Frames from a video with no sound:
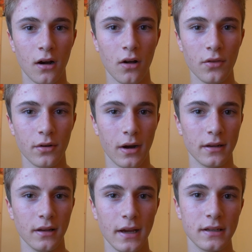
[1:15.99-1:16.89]
although
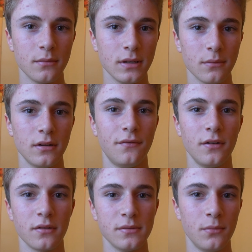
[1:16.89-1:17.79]
I'd like to be able to
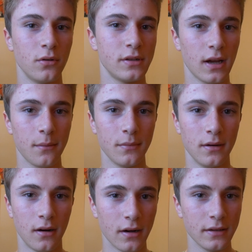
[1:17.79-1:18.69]
focus more
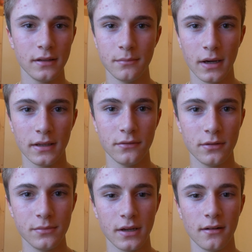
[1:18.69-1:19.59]
time onto my
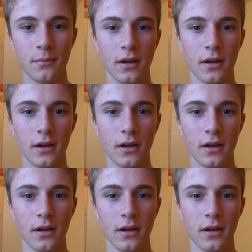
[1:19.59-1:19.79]
YouTube channel,